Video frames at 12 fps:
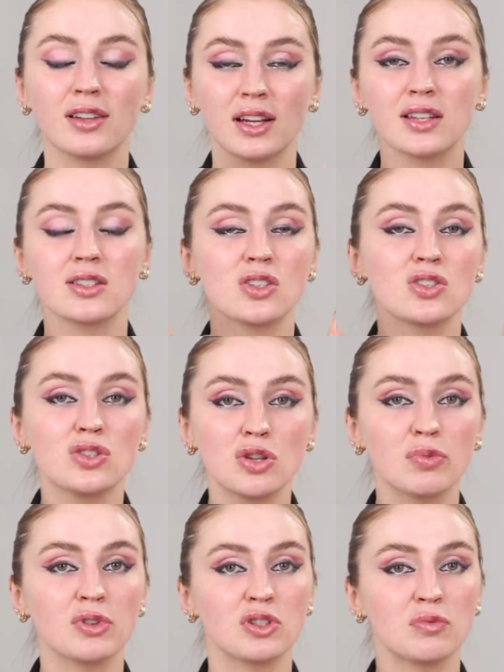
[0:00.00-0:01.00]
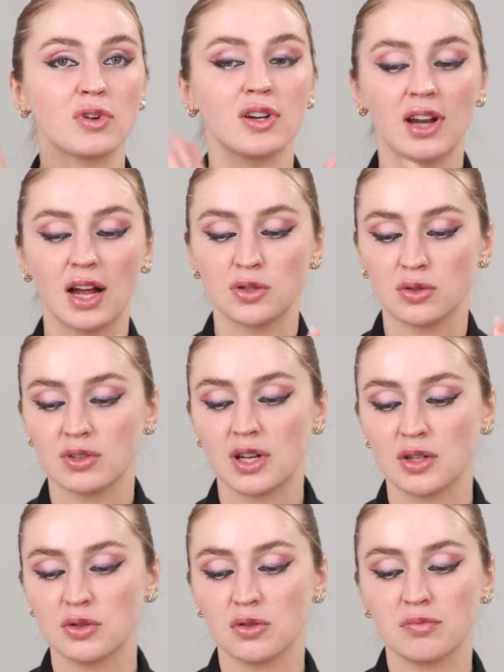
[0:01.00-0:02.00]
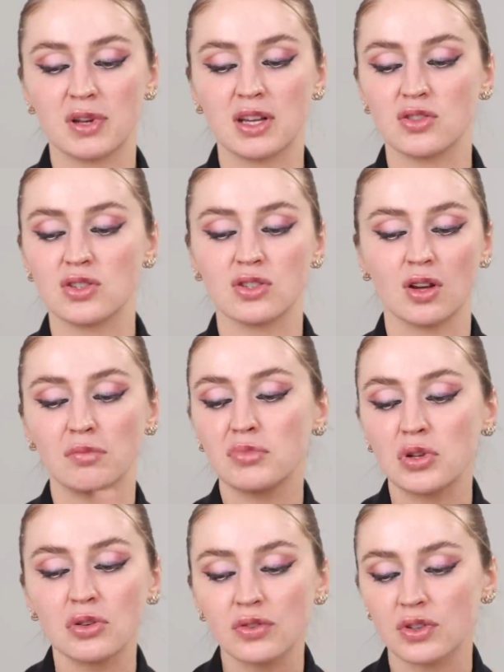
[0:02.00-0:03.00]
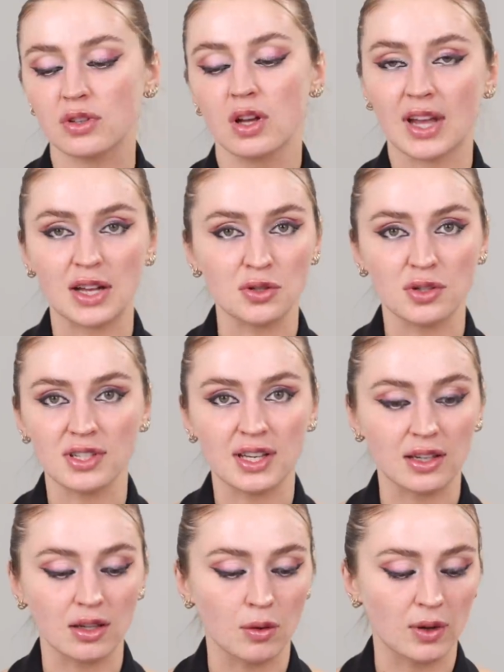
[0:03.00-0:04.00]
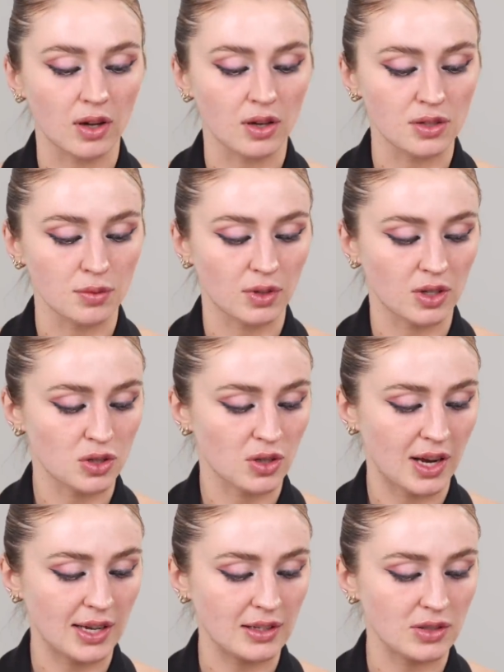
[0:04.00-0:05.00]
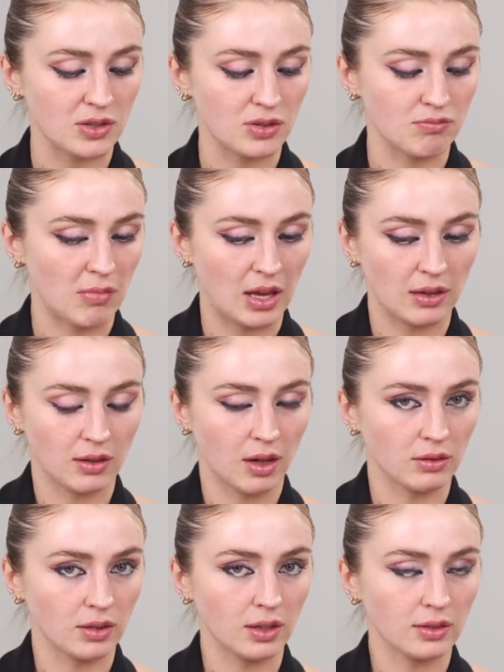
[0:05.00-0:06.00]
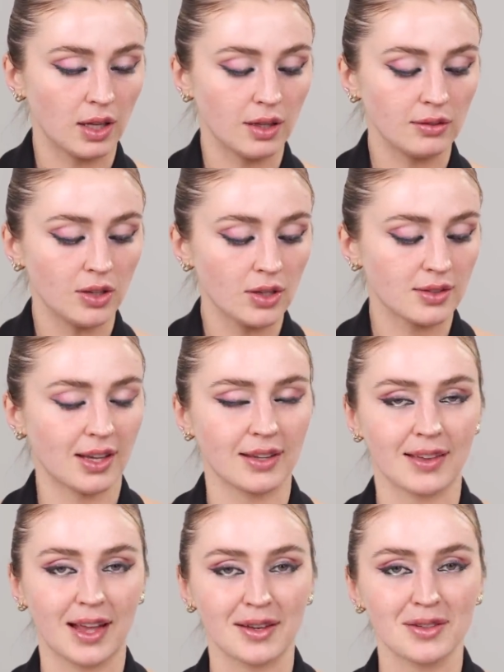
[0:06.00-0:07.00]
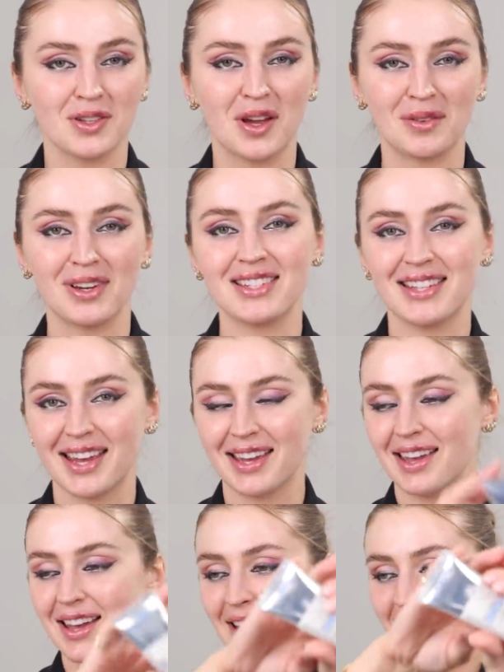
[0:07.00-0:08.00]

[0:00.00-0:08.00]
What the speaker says: Like it's a super, super natural base. She's got beautiful natural skin going on, so we're gonna try and make a look that looks like that. So I'm gonna take